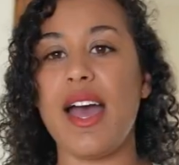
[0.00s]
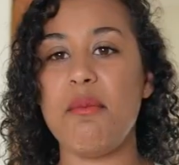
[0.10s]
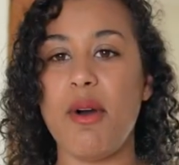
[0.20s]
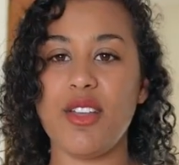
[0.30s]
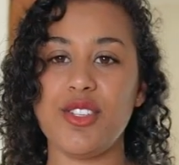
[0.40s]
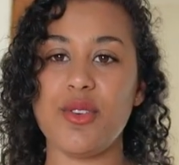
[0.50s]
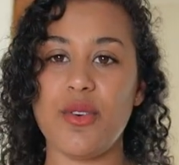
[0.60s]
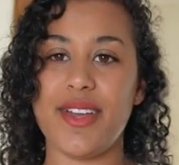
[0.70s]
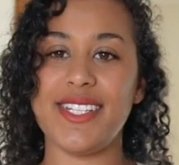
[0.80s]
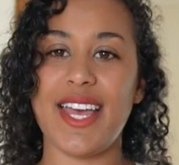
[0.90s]
I'm also
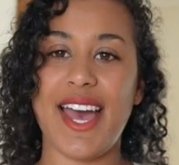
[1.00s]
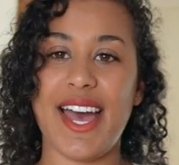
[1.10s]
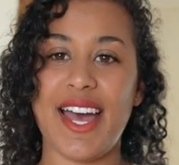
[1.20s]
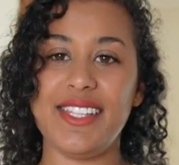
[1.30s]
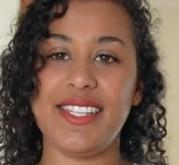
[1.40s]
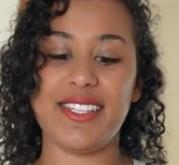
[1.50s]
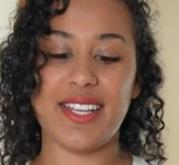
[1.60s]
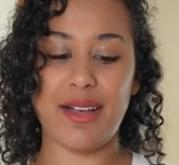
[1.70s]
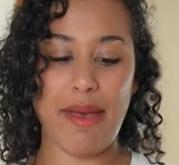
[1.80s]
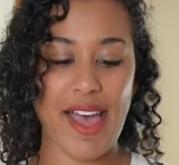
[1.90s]
going to add
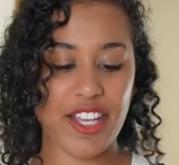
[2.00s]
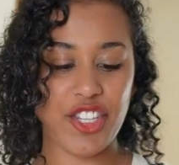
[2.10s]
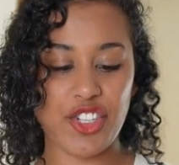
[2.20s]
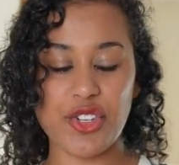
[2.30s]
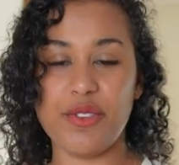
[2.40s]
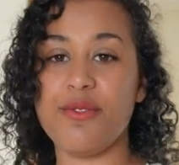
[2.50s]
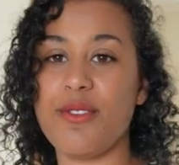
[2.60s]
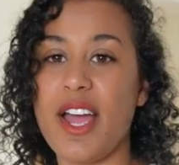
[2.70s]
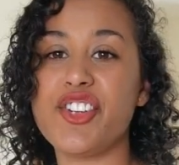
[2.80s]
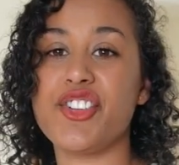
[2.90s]
some extra
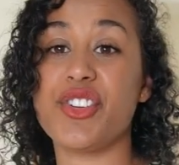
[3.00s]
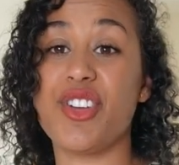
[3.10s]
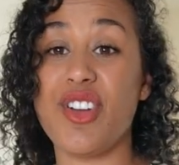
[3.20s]
fresh